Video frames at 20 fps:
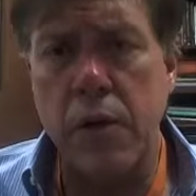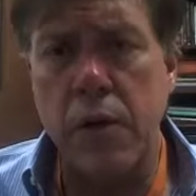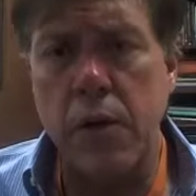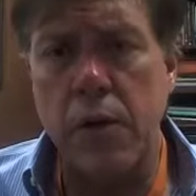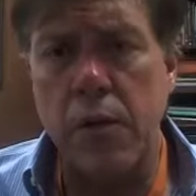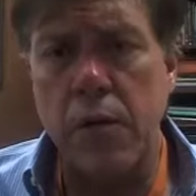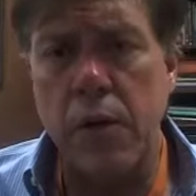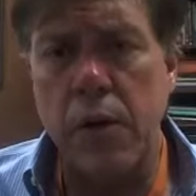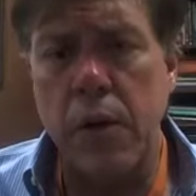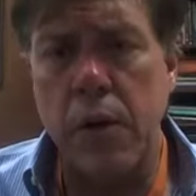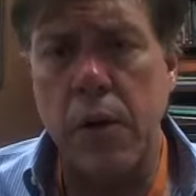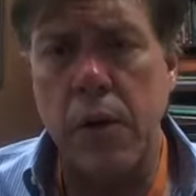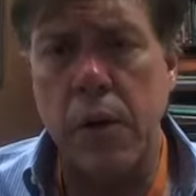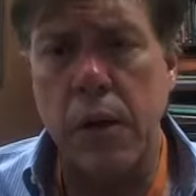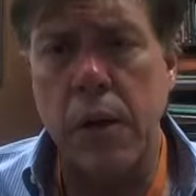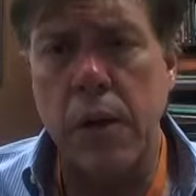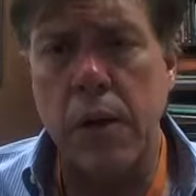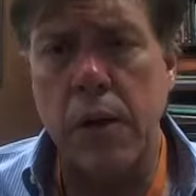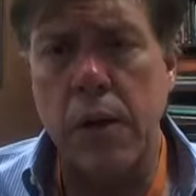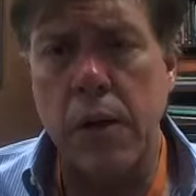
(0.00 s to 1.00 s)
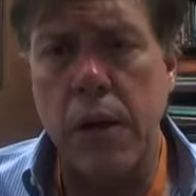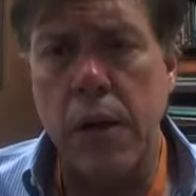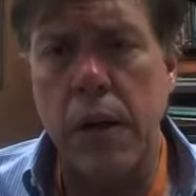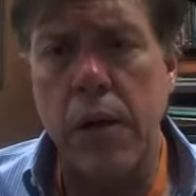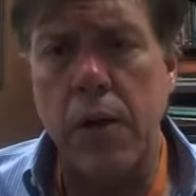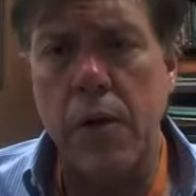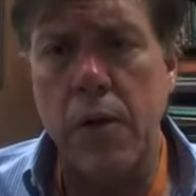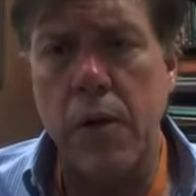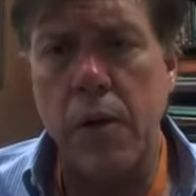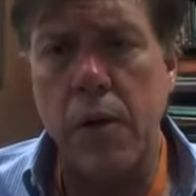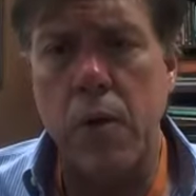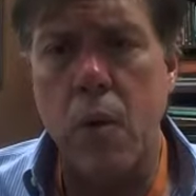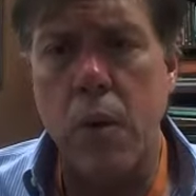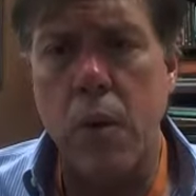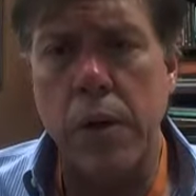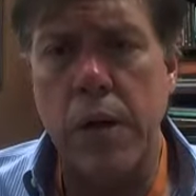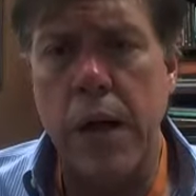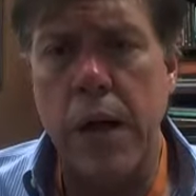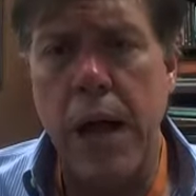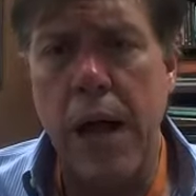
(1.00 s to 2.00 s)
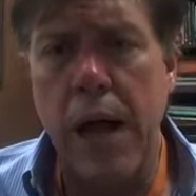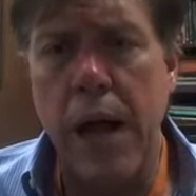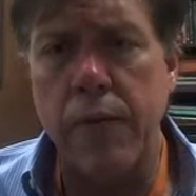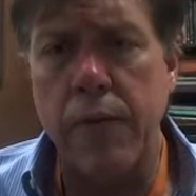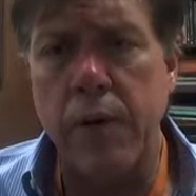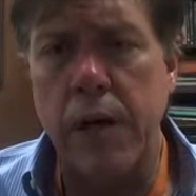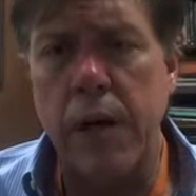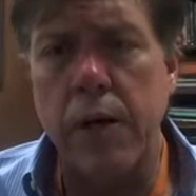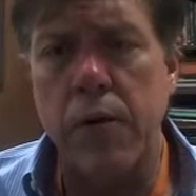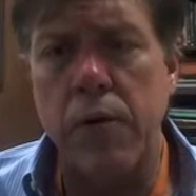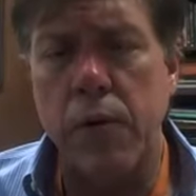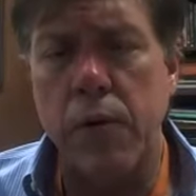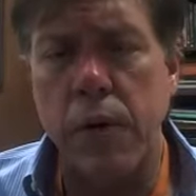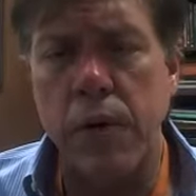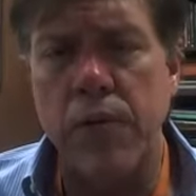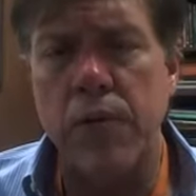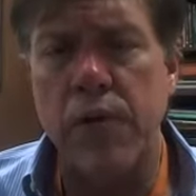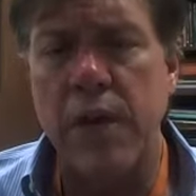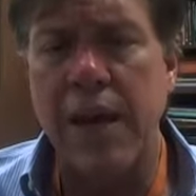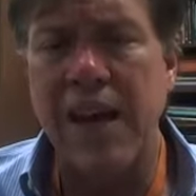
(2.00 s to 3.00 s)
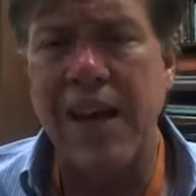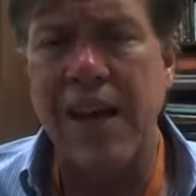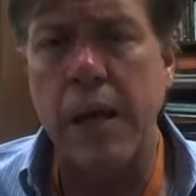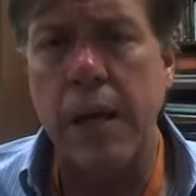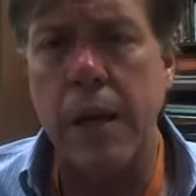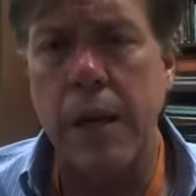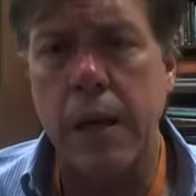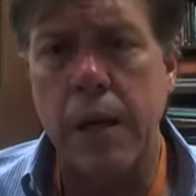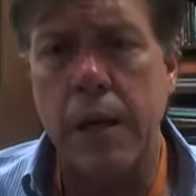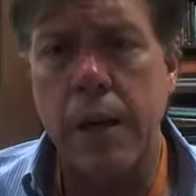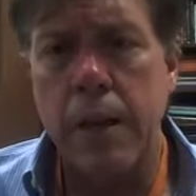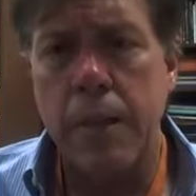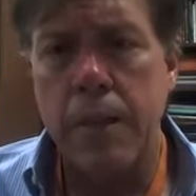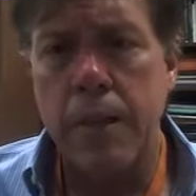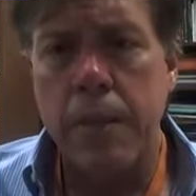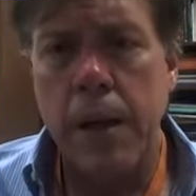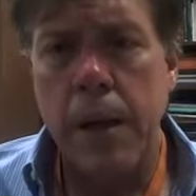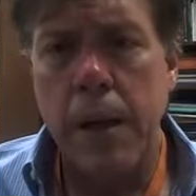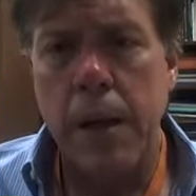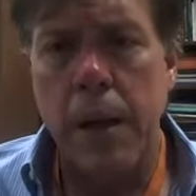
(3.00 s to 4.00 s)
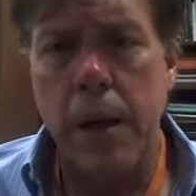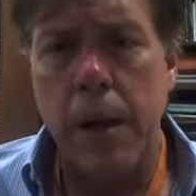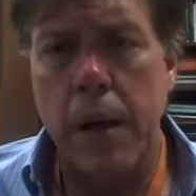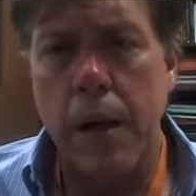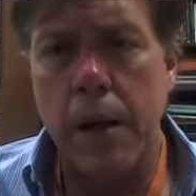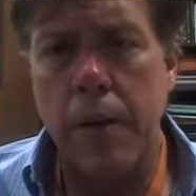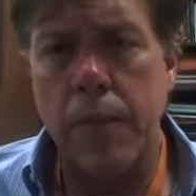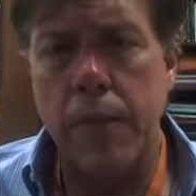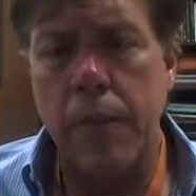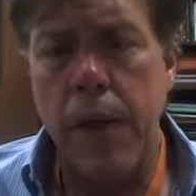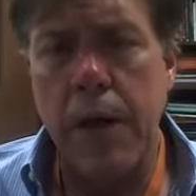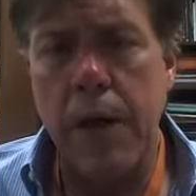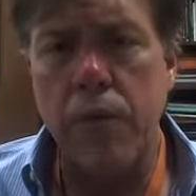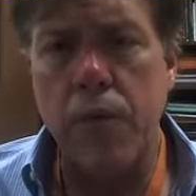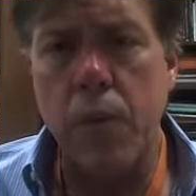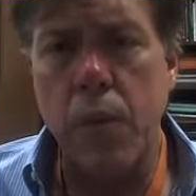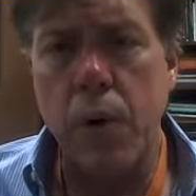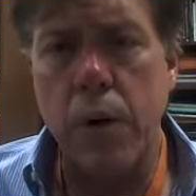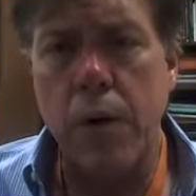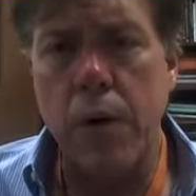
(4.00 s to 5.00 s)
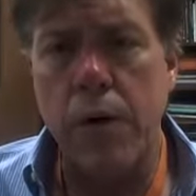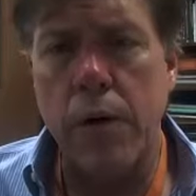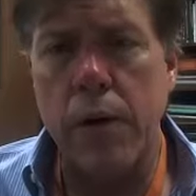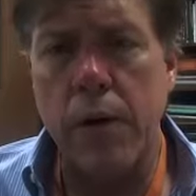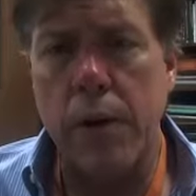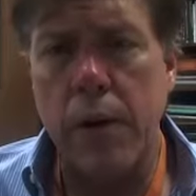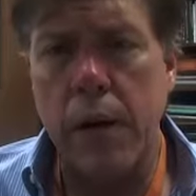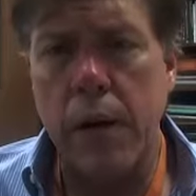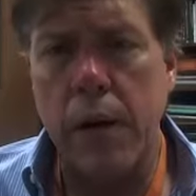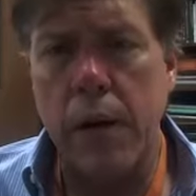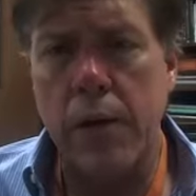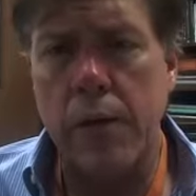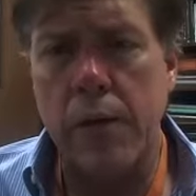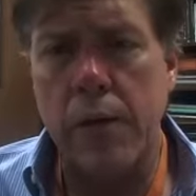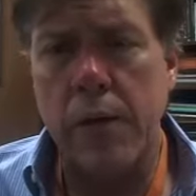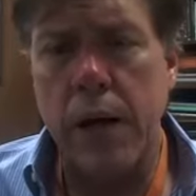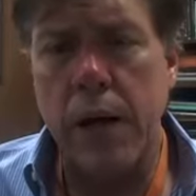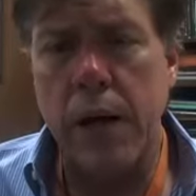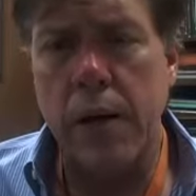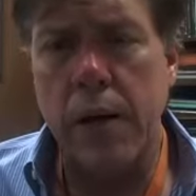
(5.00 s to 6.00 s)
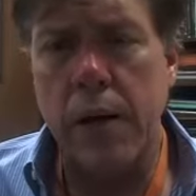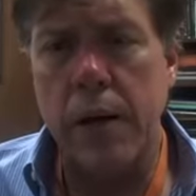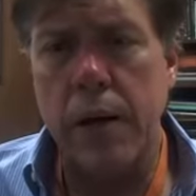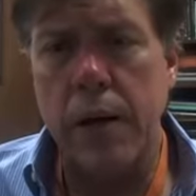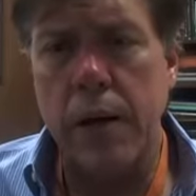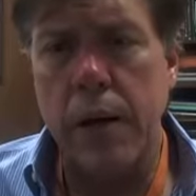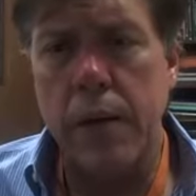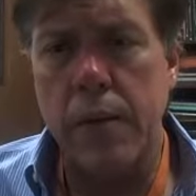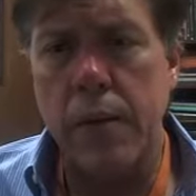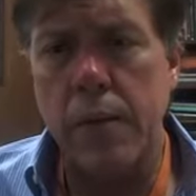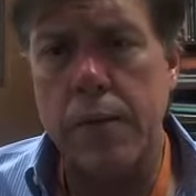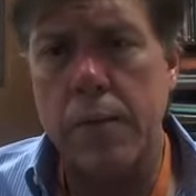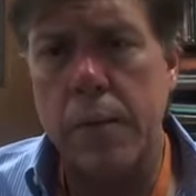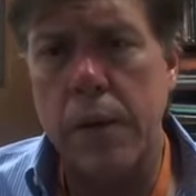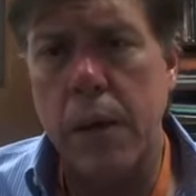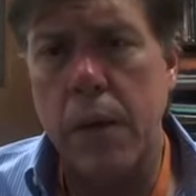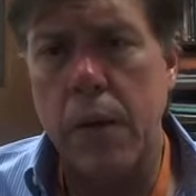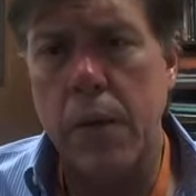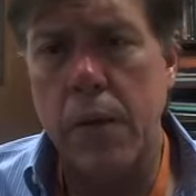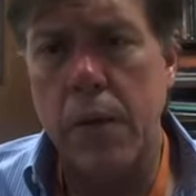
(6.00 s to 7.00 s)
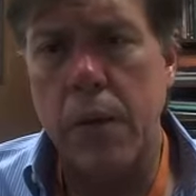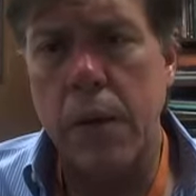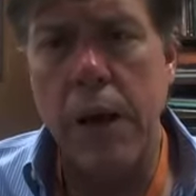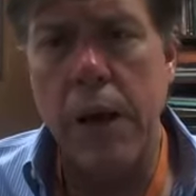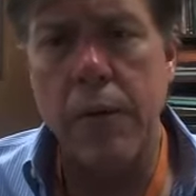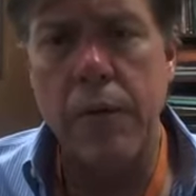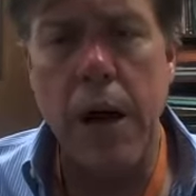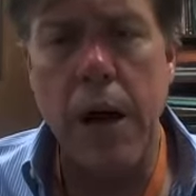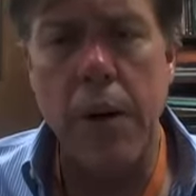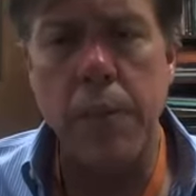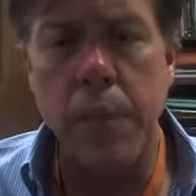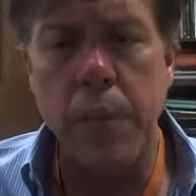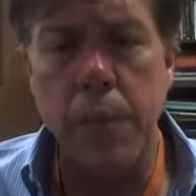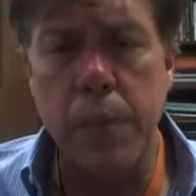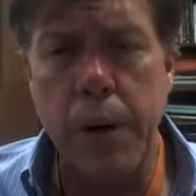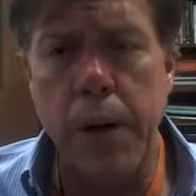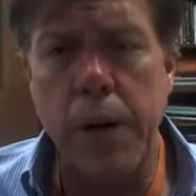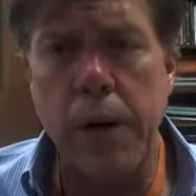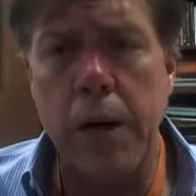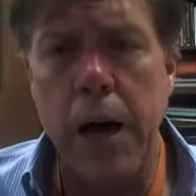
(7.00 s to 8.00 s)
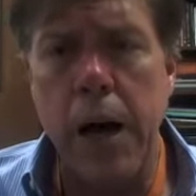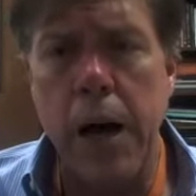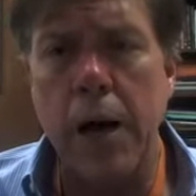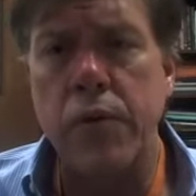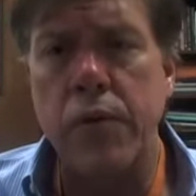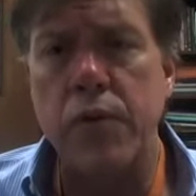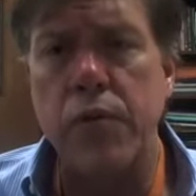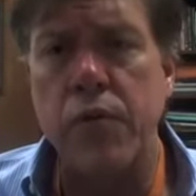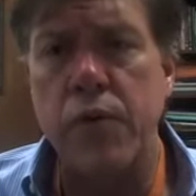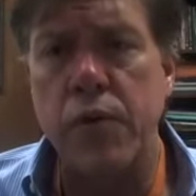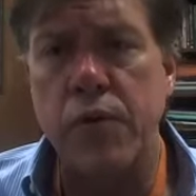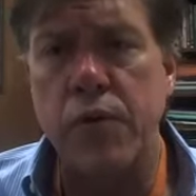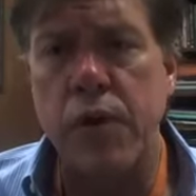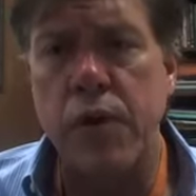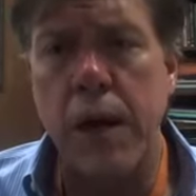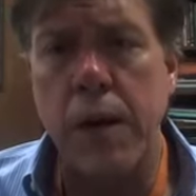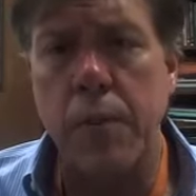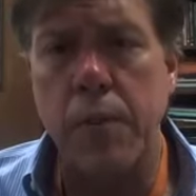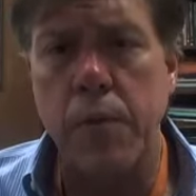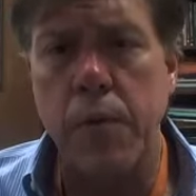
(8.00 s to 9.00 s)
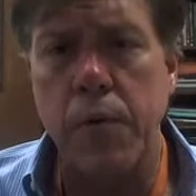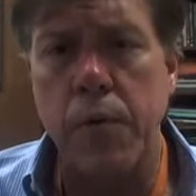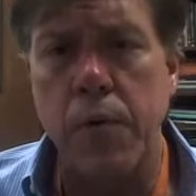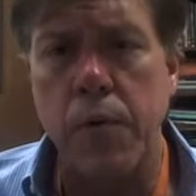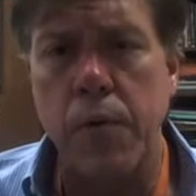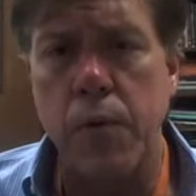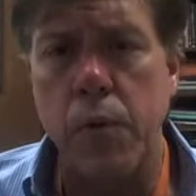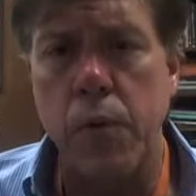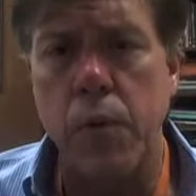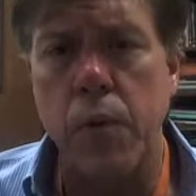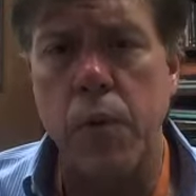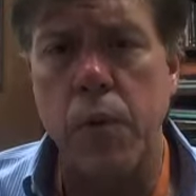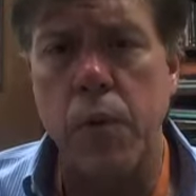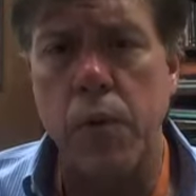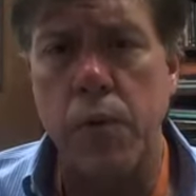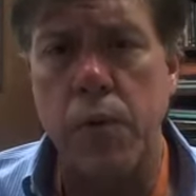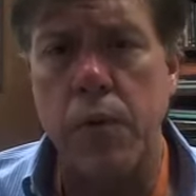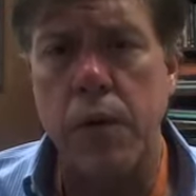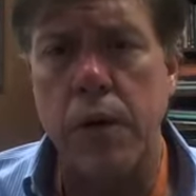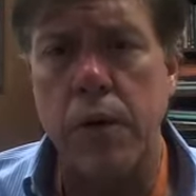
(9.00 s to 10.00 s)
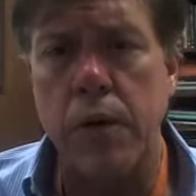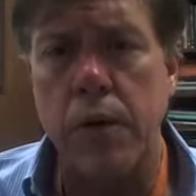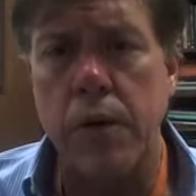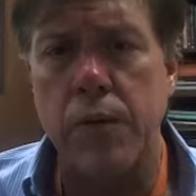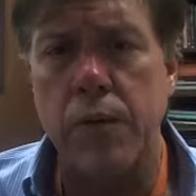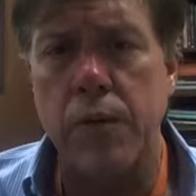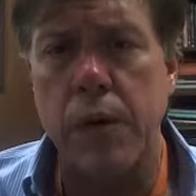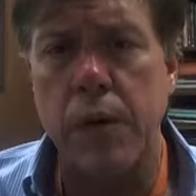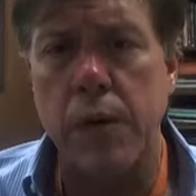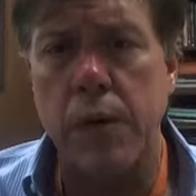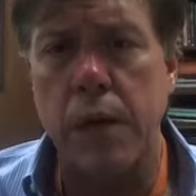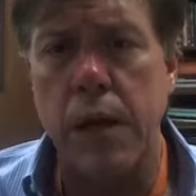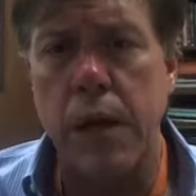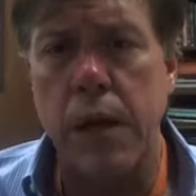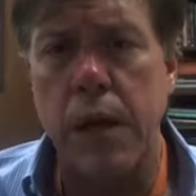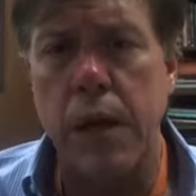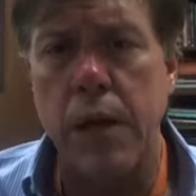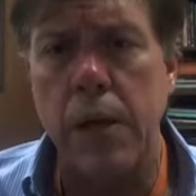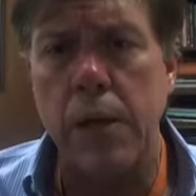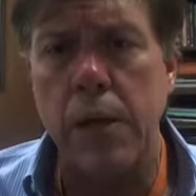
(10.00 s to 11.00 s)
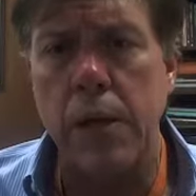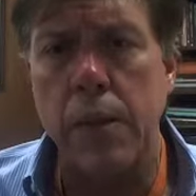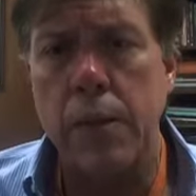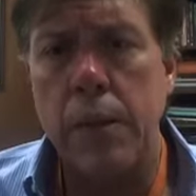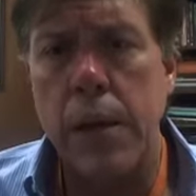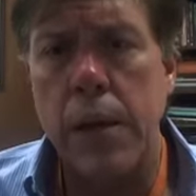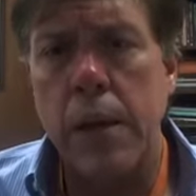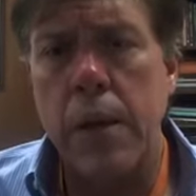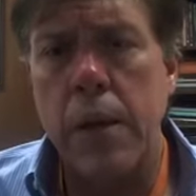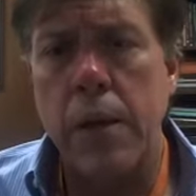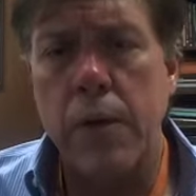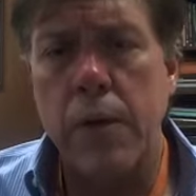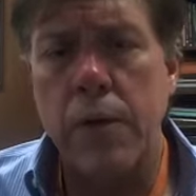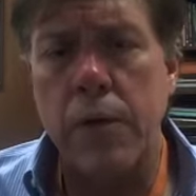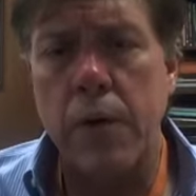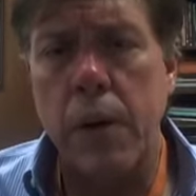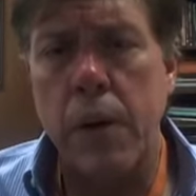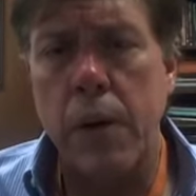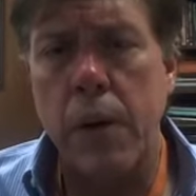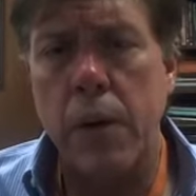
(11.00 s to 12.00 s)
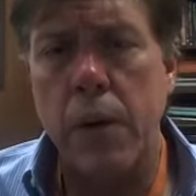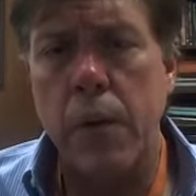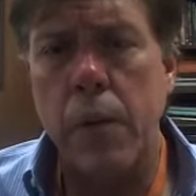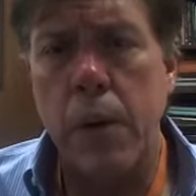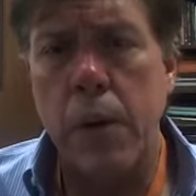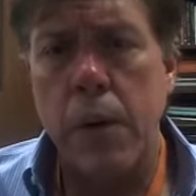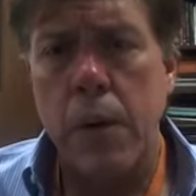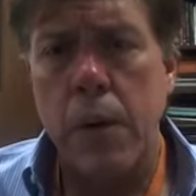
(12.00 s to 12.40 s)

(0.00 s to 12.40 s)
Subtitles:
you're going to have an increased healing. That's one of the things that you know, you have hyperbaric oxygen chambers for wounds that are difficult to heal. So